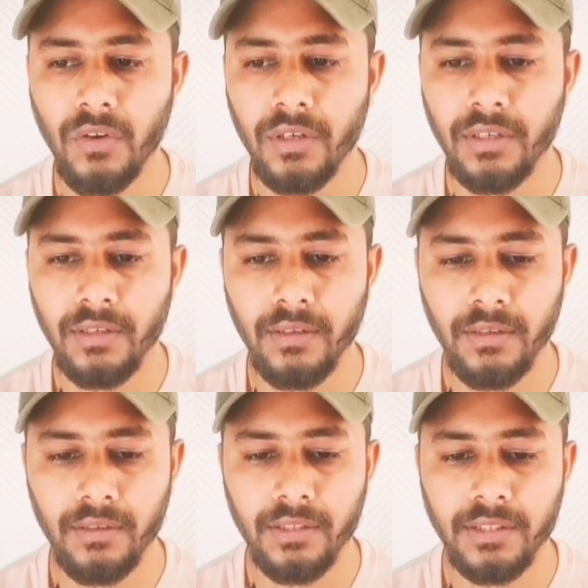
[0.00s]
called
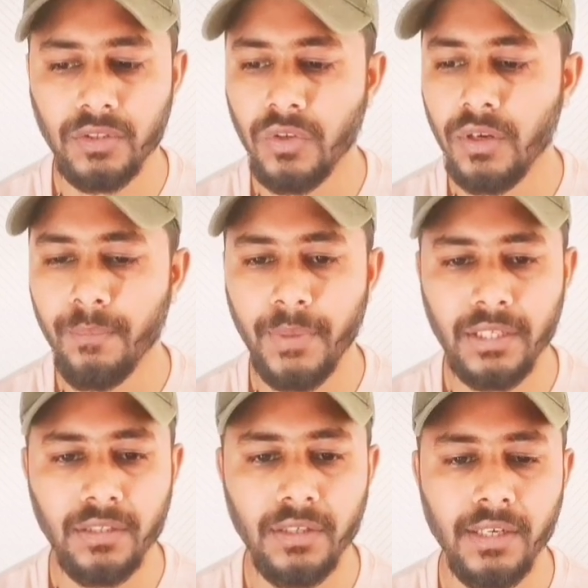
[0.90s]
this is called
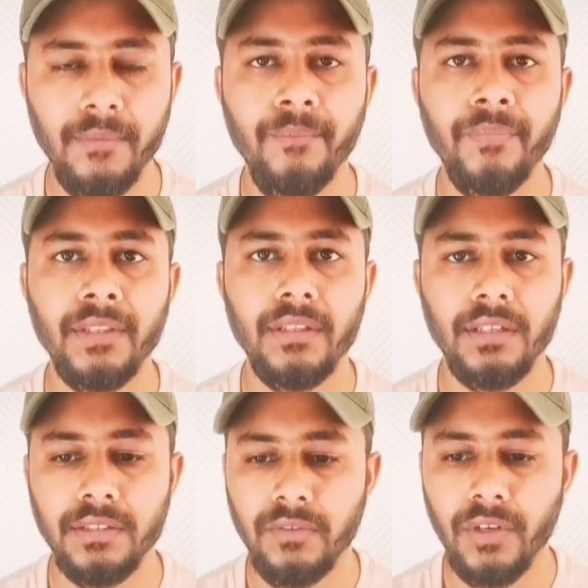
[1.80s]
Pictory.
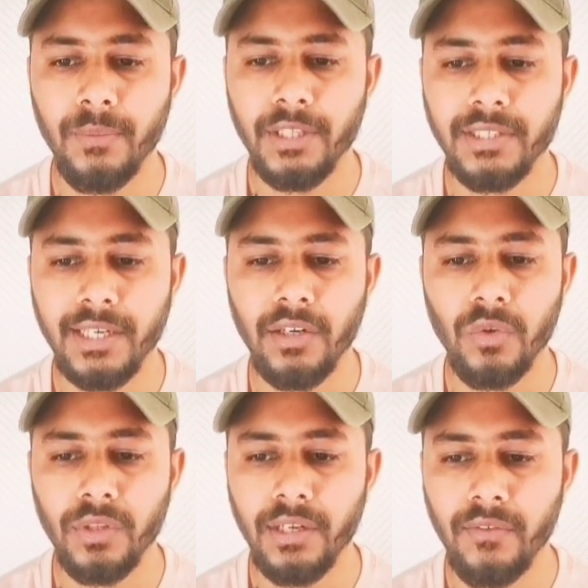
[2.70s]
This will be the
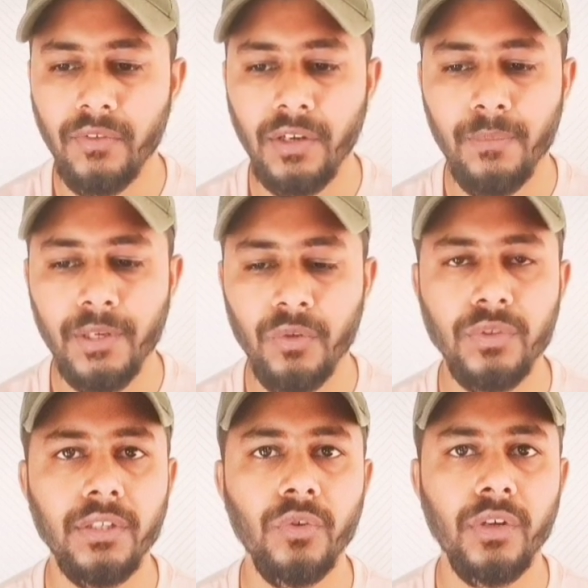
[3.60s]
second tool that we will be
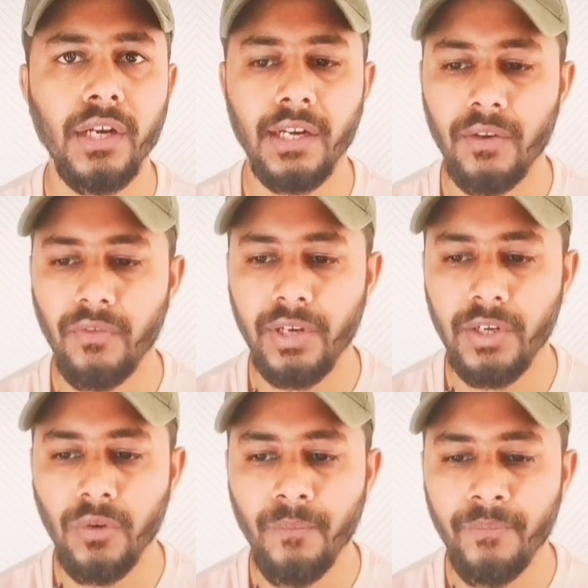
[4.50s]
using to create our
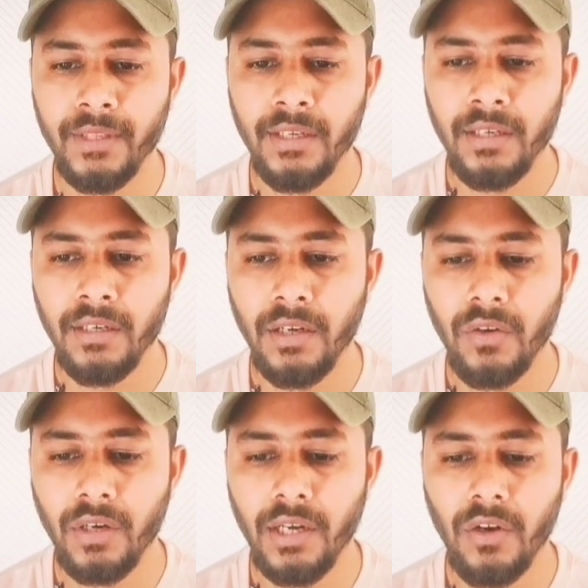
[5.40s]
video.
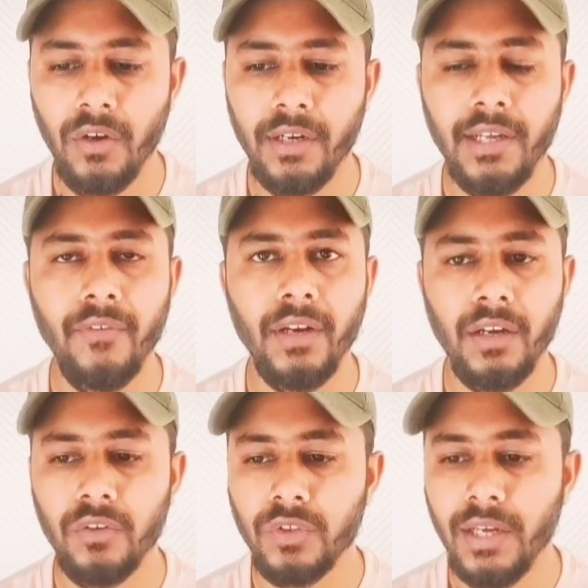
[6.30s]
Now I already have an
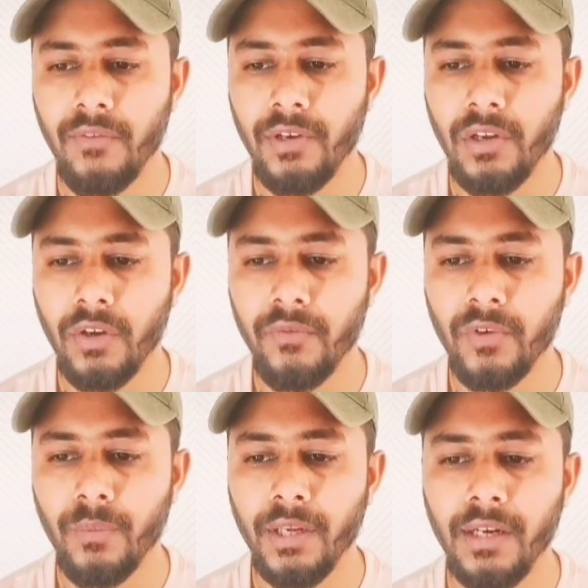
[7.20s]
account, so I will log in
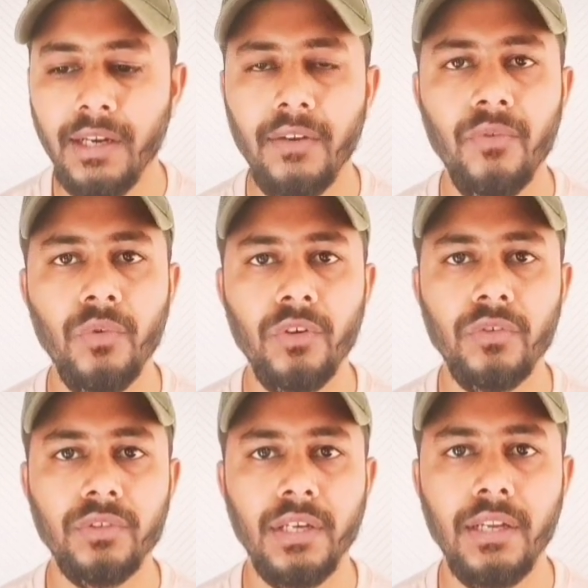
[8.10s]
from here, and if you want
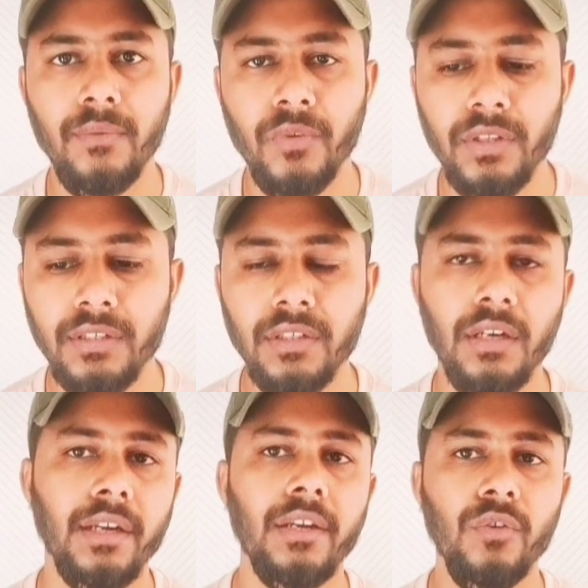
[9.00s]
to sign up for this,
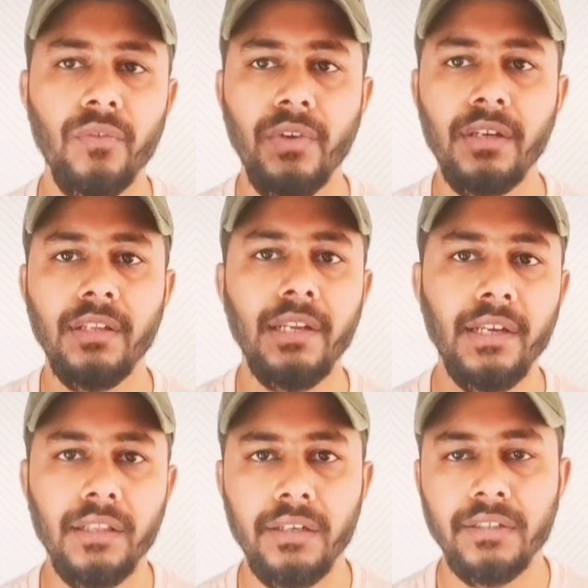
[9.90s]
again you will find the
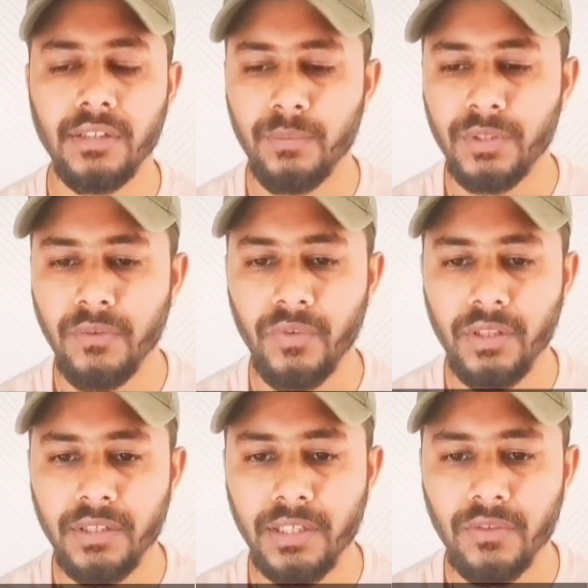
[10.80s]
link in the description for
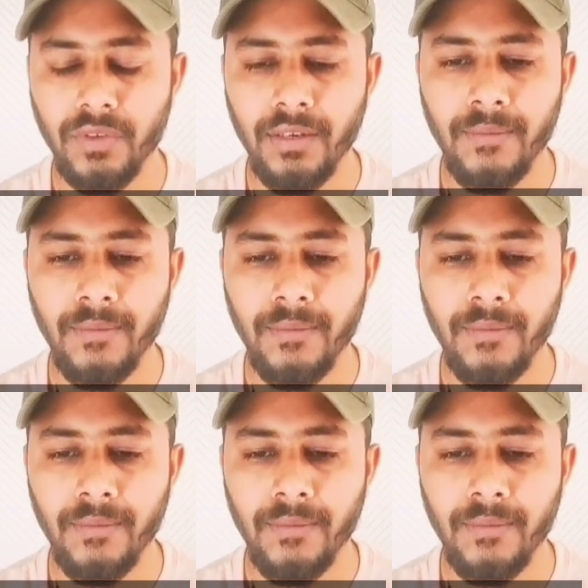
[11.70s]
this as